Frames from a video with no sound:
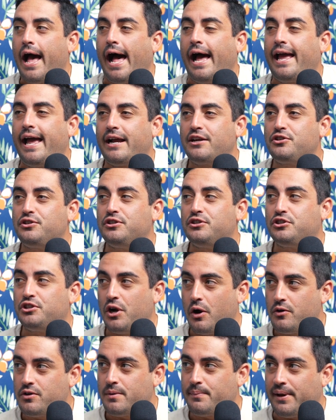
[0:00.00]
I actually
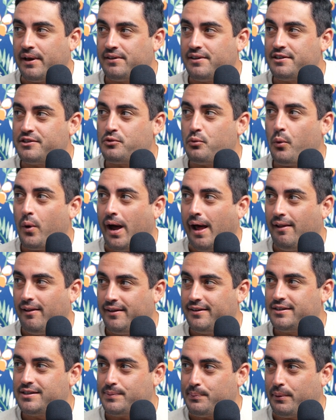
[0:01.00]
joked about this while
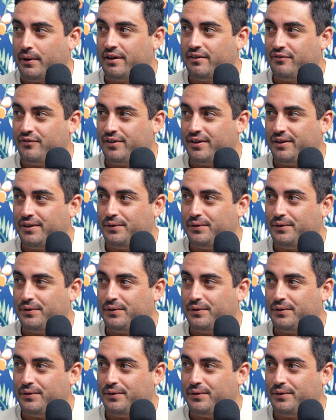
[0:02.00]
in Springfield.